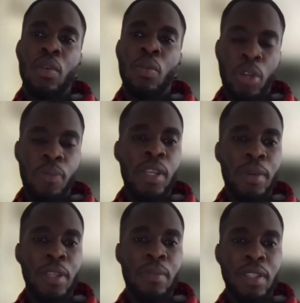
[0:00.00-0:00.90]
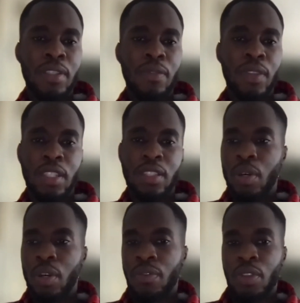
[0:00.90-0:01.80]
would be the best person for this,
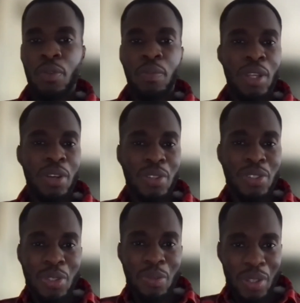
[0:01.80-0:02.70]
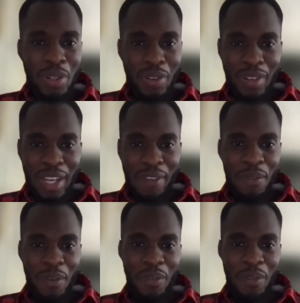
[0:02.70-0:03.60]
whether you've been a consumer your whole
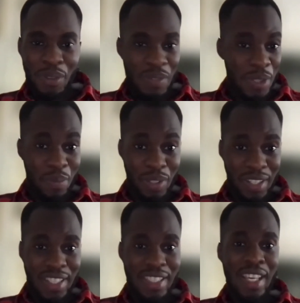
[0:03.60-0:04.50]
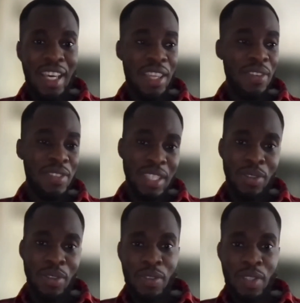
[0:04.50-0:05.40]
life of all of these products and you've
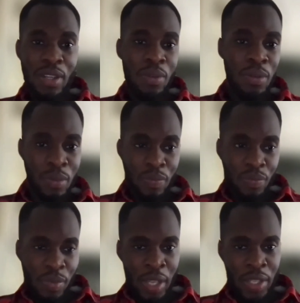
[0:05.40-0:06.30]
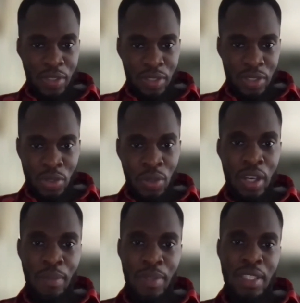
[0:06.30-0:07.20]
seen all of the little like
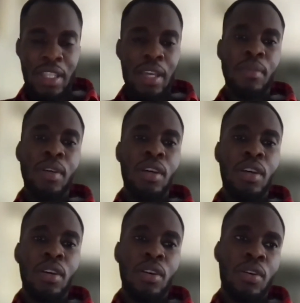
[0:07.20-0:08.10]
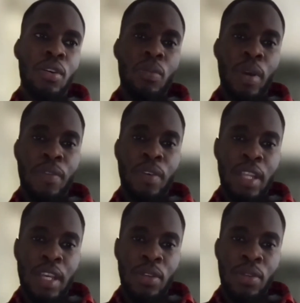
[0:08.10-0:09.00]
shortcomings in them, or whether
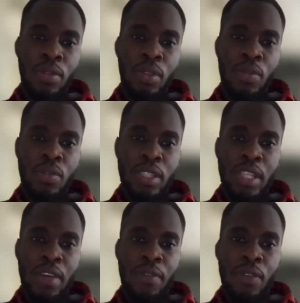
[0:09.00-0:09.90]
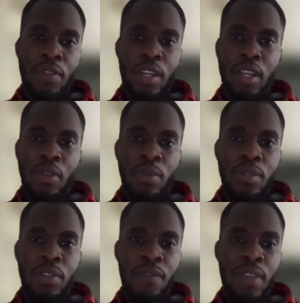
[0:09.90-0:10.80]
that you've done like
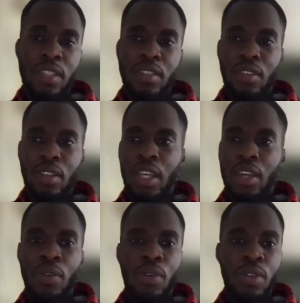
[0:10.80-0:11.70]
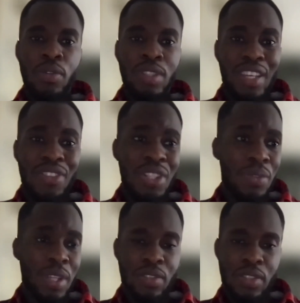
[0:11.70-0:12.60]
almost a thesis on it, or you just have a
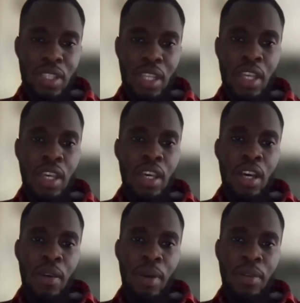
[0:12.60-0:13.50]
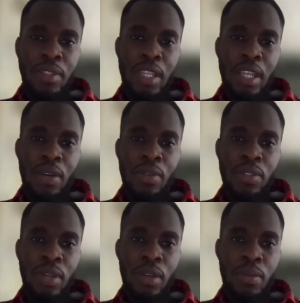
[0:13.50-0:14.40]
general interest in it, I would say that
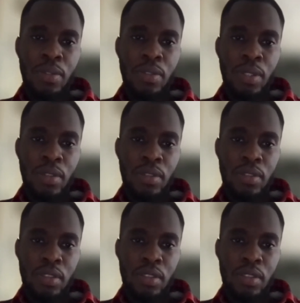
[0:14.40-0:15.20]
also helps as well.